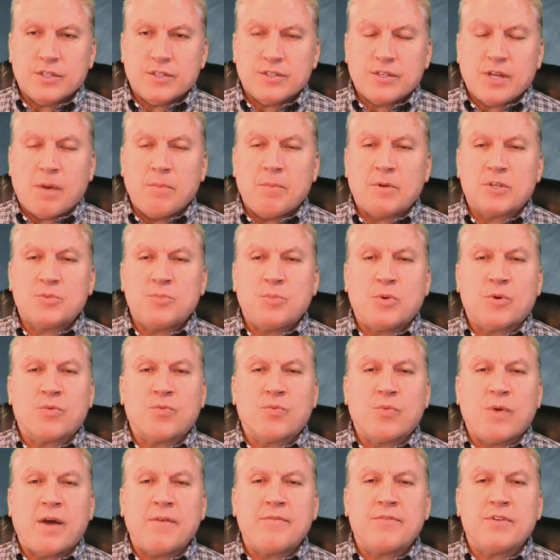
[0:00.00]
How much more
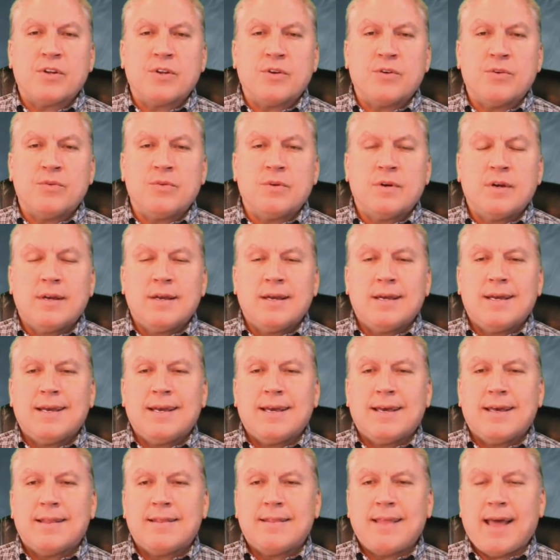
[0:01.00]
revenue
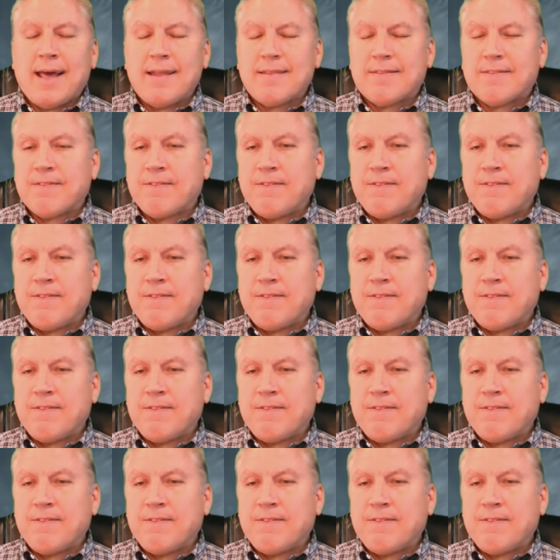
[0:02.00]
that